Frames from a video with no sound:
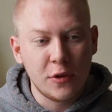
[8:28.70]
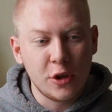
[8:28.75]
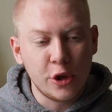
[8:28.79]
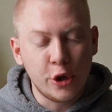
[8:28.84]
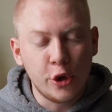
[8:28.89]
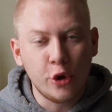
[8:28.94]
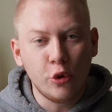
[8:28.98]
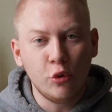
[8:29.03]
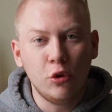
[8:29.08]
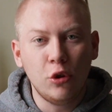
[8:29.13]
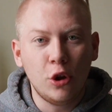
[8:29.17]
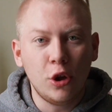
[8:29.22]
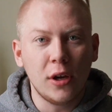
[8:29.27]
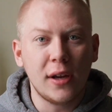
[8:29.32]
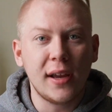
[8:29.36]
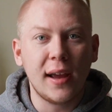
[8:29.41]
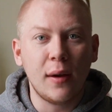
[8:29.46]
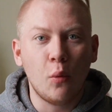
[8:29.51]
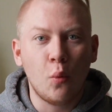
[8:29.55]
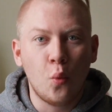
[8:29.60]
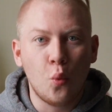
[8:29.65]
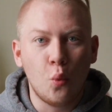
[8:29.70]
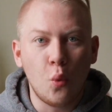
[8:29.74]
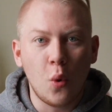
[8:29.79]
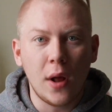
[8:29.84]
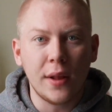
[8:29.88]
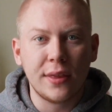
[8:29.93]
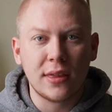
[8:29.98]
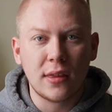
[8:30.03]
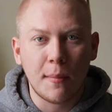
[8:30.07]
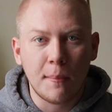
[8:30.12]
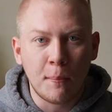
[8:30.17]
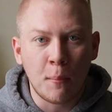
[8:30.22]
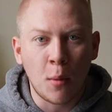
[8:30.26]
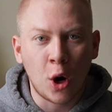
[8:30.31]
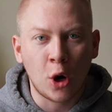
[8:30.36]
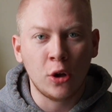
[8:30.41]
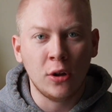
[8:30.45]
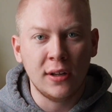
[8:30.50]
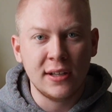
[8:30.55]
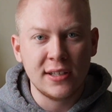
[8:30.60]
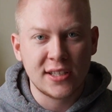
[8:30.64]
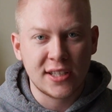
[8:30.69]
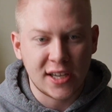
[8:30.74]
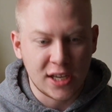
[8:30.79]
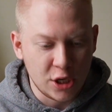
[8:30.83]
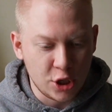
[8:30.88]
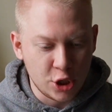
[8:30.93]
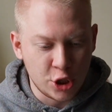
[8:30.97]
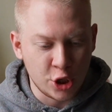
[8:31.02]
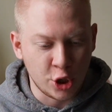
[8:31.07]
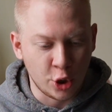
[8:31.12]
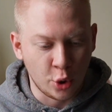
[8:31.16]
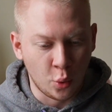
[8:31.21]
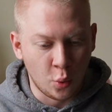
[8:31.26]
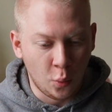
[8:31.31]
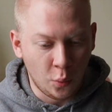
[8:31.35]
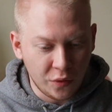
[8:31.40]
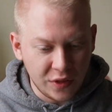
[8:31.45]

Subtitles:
you look at what the Marlins can do.